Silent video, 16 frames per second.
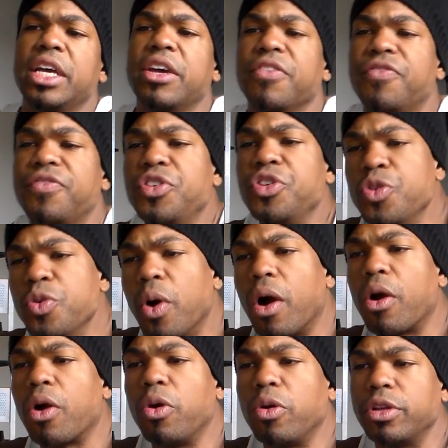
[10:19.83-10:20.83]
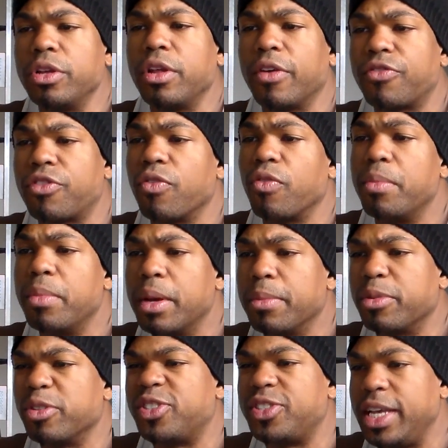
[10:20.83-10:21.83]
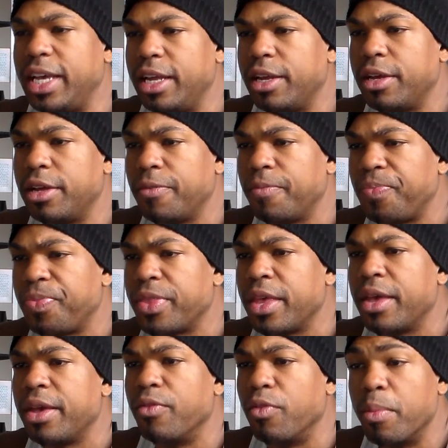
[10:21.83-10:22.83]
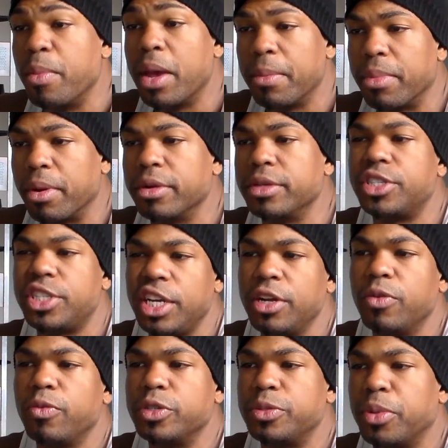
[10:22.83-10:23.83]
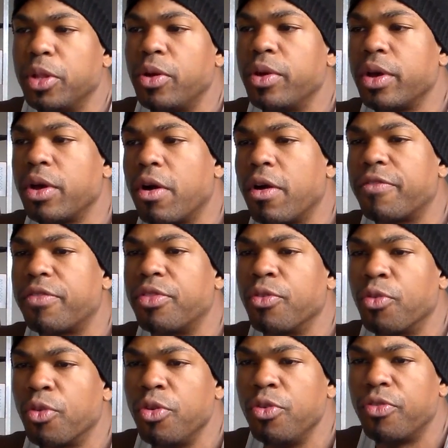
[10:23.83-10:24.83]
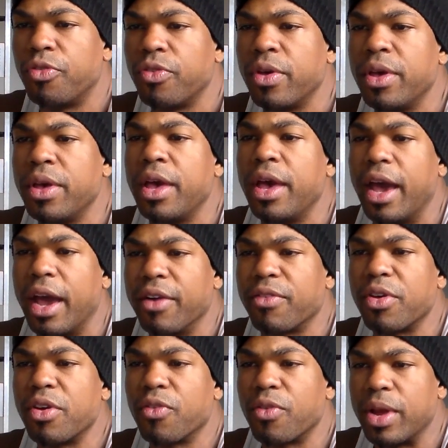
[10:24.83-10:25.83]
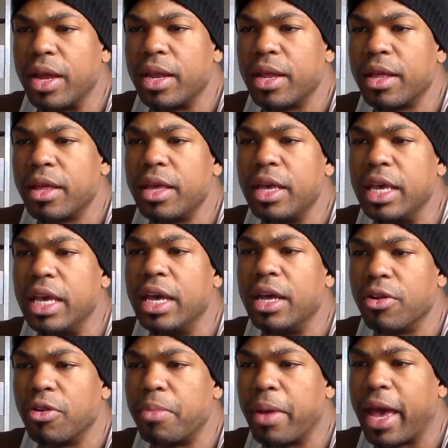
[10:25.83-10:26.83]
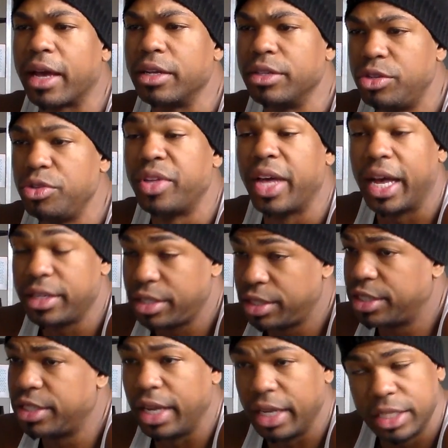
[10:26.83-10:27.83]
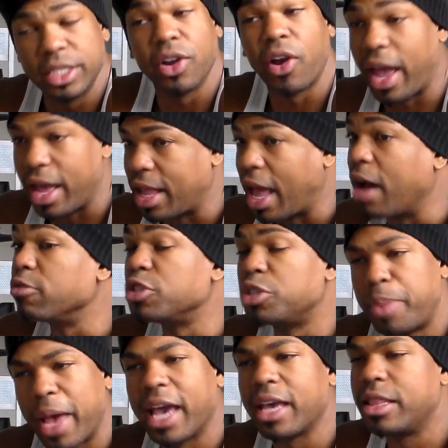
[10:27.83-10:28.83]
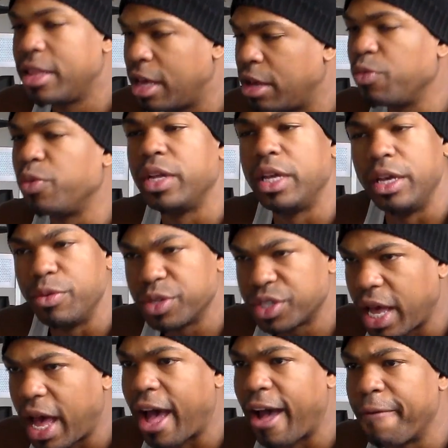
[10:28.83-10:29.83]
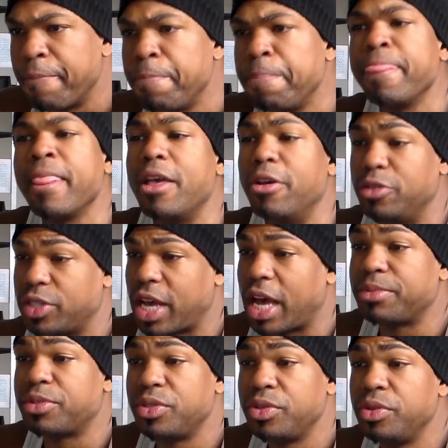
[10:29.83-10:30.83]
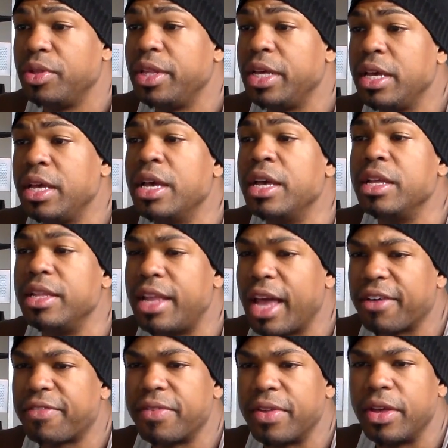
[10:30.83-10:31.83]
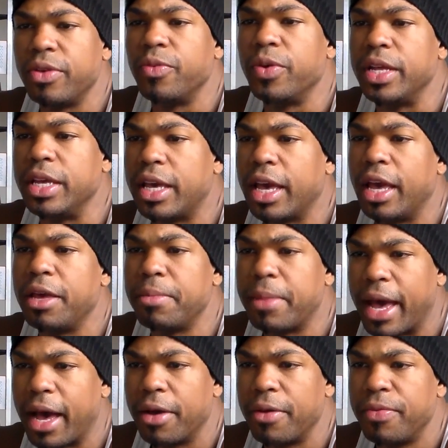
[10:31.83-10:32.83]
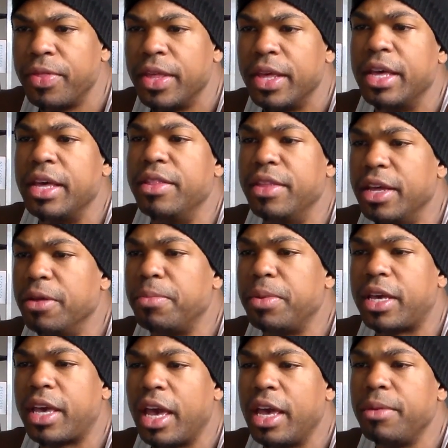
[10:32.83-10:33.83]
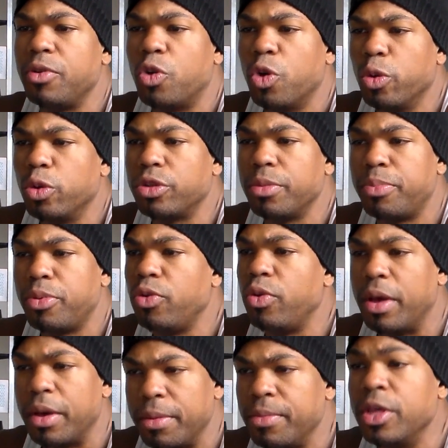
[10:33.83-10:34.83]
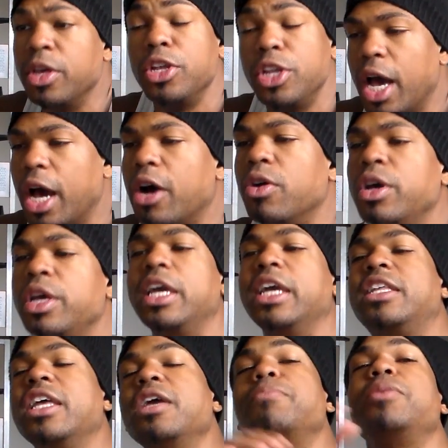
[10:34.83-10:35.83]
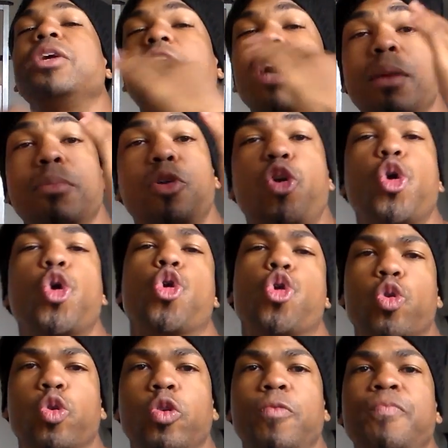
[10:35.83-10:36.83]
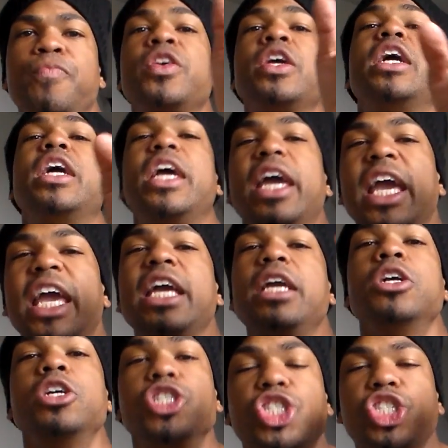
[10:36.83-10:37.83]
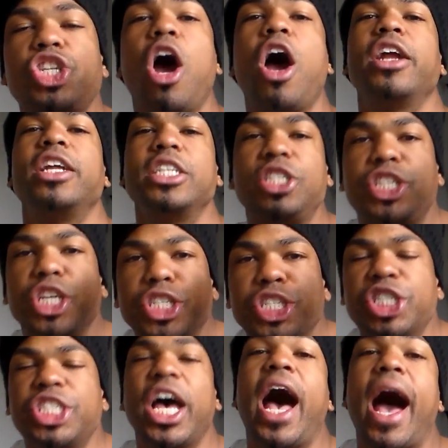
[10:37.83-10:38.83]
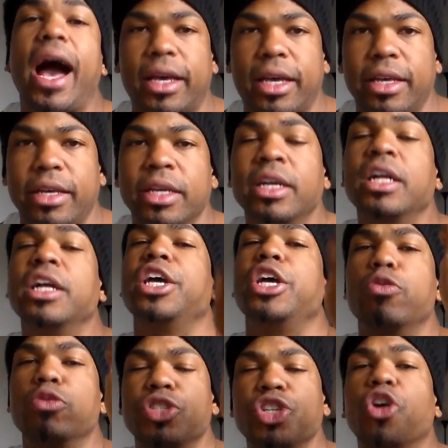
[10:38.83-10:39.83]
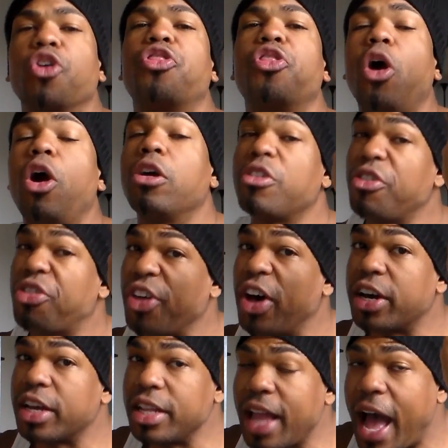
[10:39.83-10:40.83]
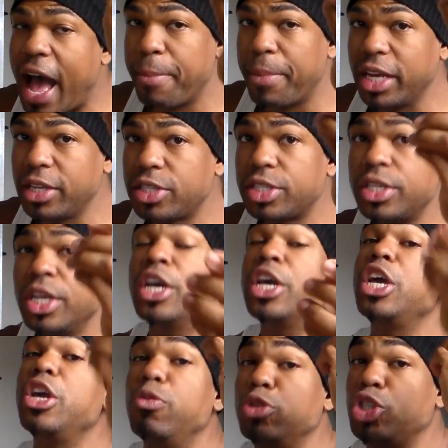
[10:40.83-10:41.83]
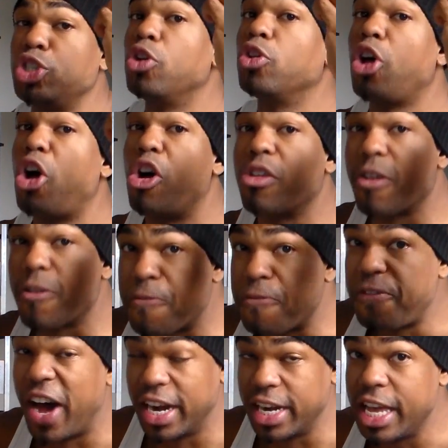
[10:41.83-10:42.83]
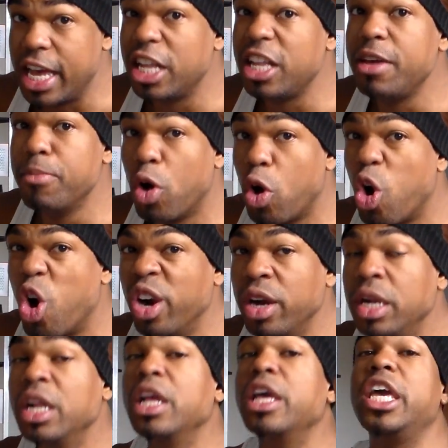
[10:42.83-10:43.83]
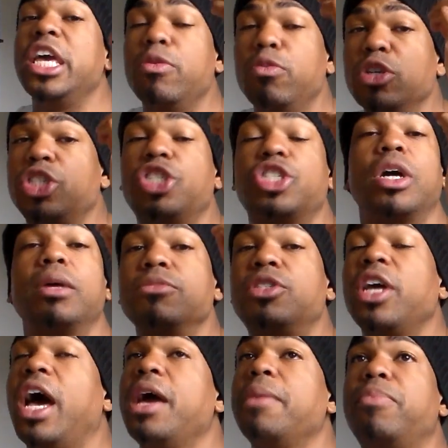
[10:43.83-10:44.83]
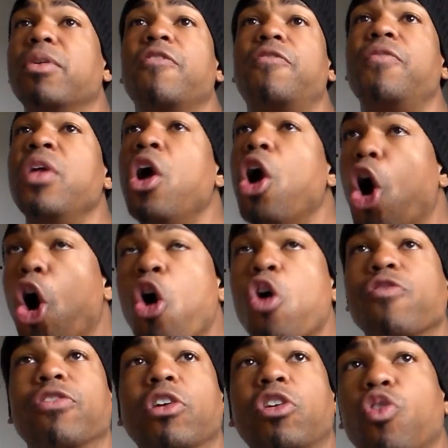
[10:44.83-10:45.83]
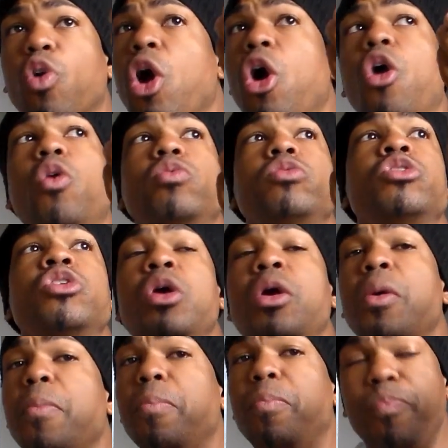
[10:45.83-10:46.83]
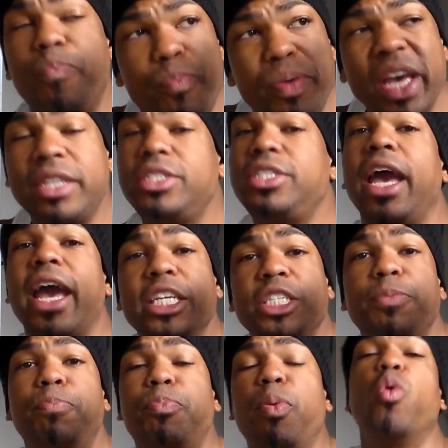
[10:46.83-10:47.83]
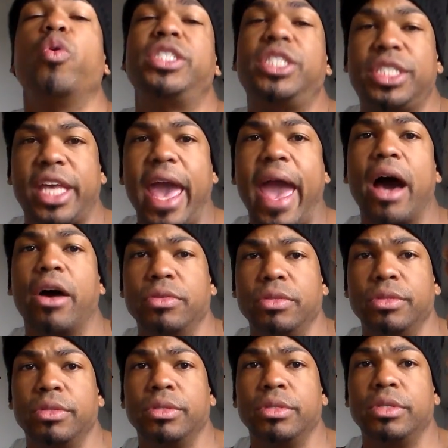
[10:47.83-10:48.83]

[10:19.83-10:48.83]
If you are old enough to remember Cena, remember, Cena was blowing off the roof every arena he entered back in 2006. Right, that was back then when he was hot. It was absolutely deafening when he came out. Then it became cool to boo him. No, it didn't become cool. He started to suck. He was no longer Thugonomics. He was no longer funny anymore. He was some type of overgrown, bitch-ass Boy Scout.